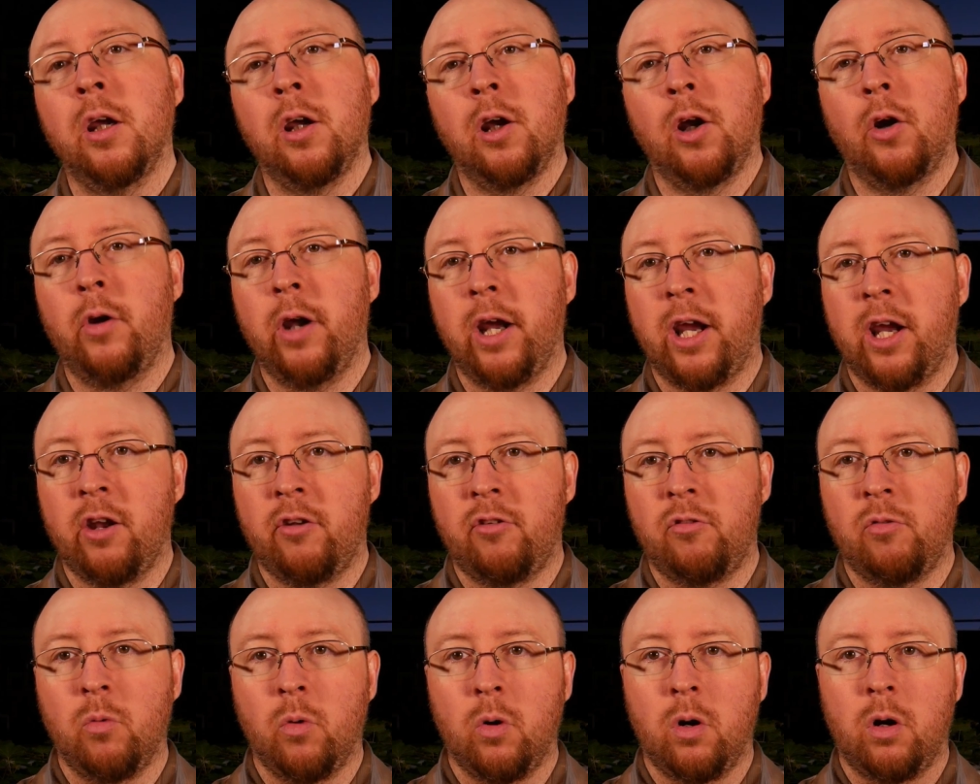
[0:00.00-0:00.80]

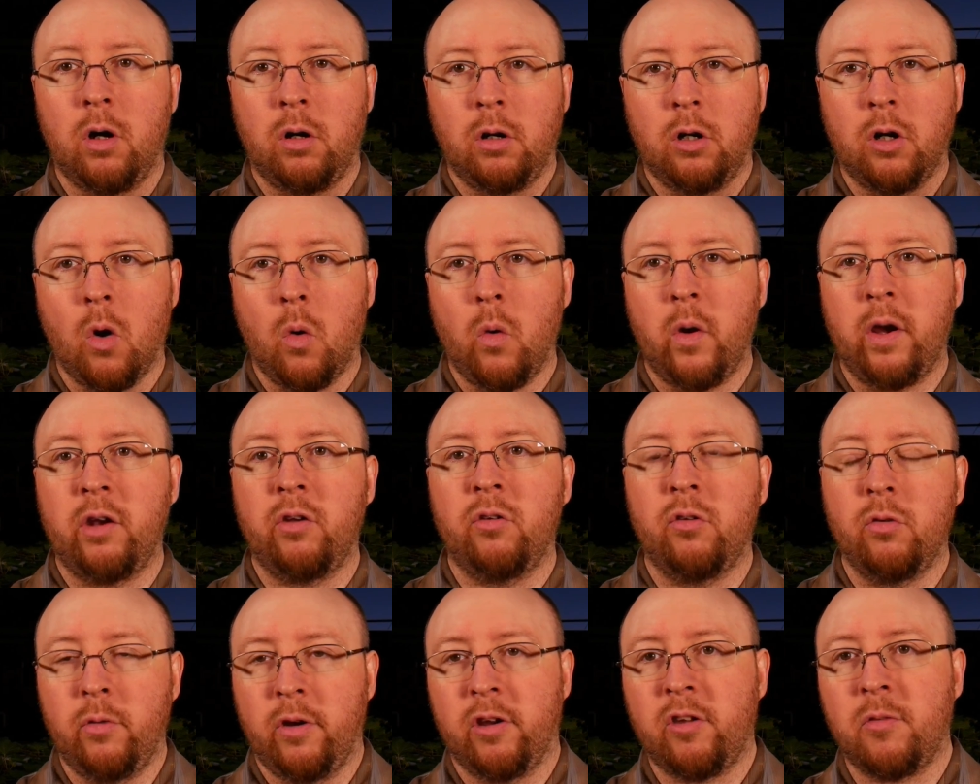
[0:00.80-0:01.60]
Crickets were going
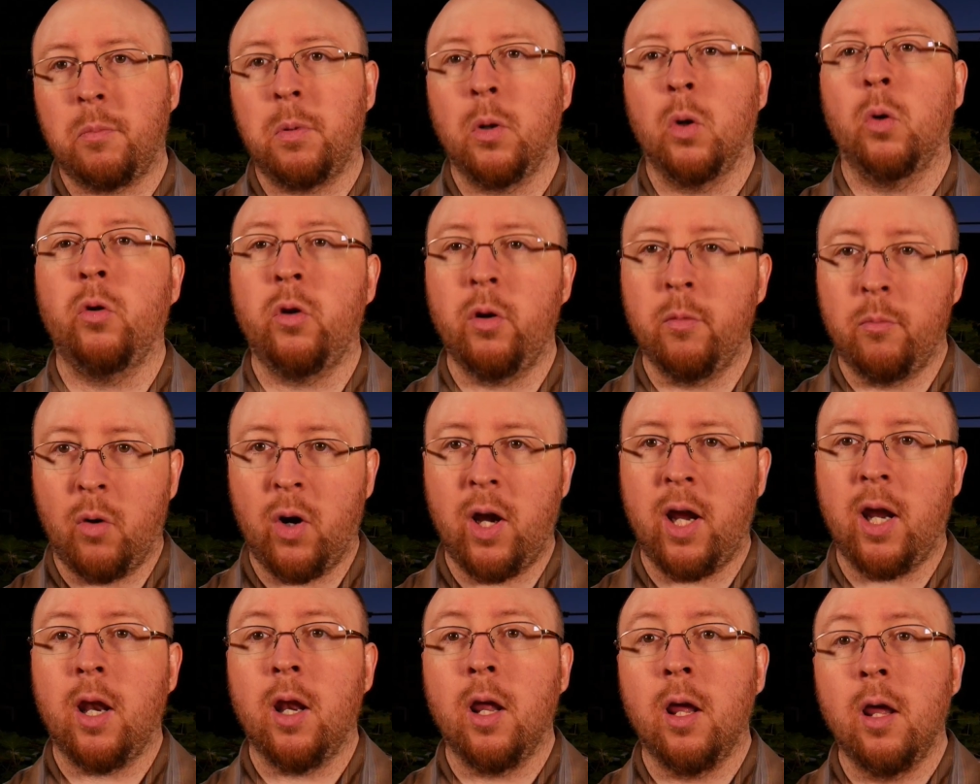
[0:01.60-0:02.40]
to explode your
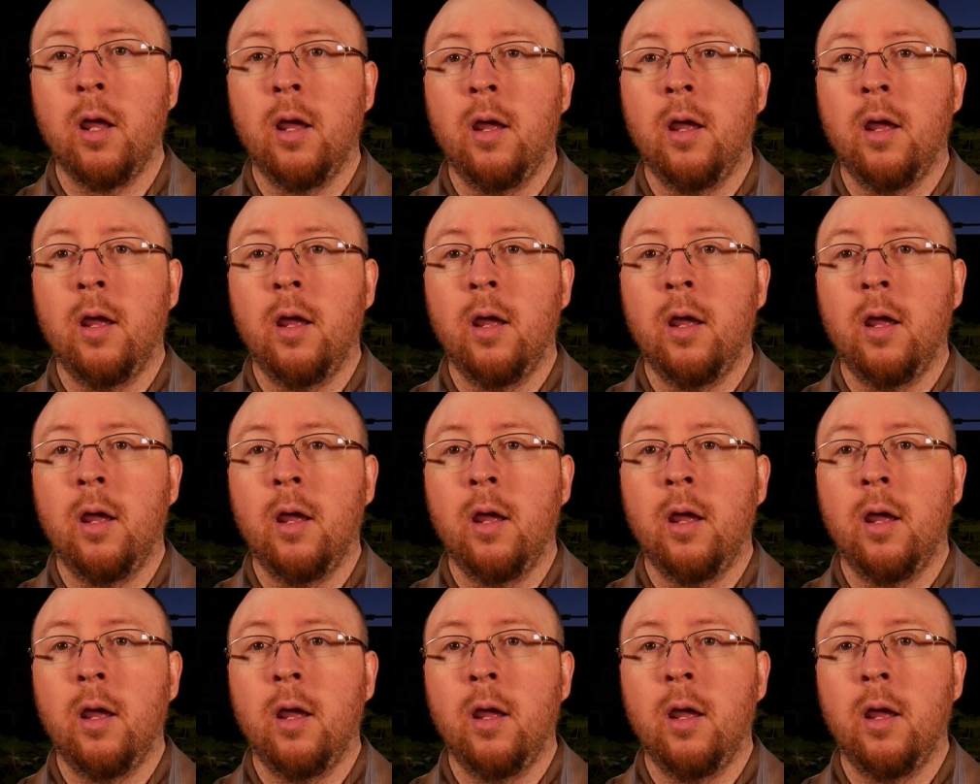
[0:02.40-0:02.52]
brain.